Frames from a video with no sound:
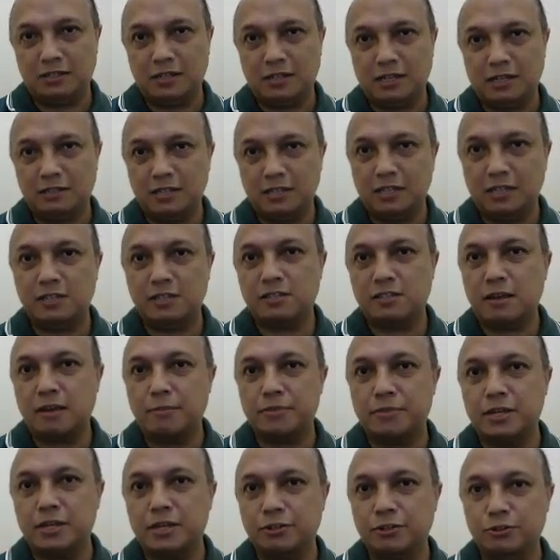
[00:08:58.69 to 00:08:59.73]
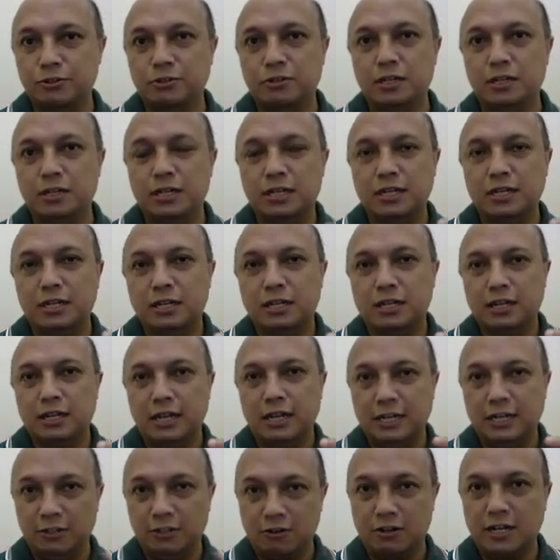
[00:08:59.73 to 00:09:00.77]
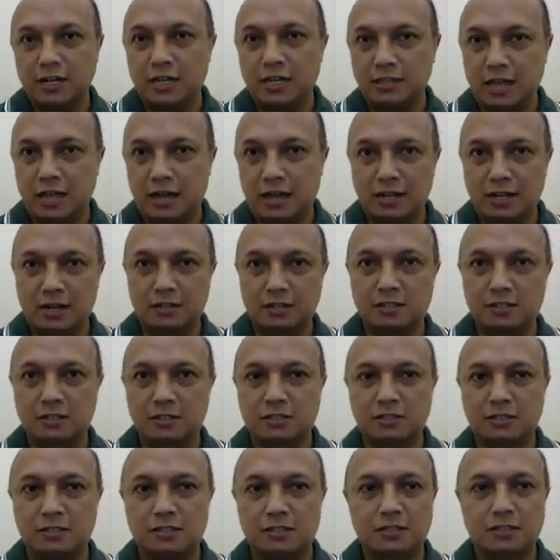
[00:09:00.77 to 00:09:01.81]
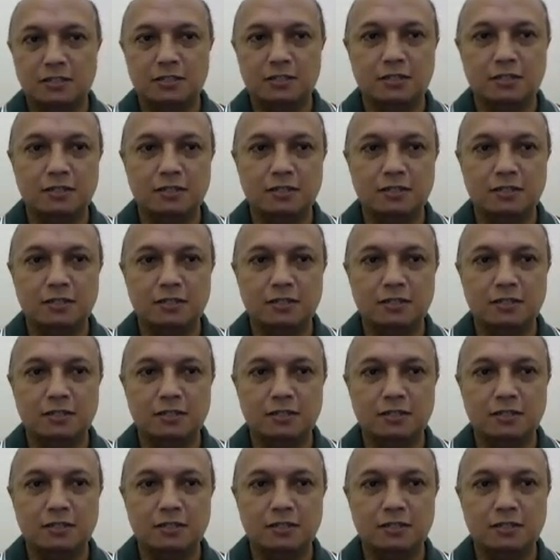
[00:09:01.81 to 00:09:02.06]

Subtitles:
And that is something good in your data analysis.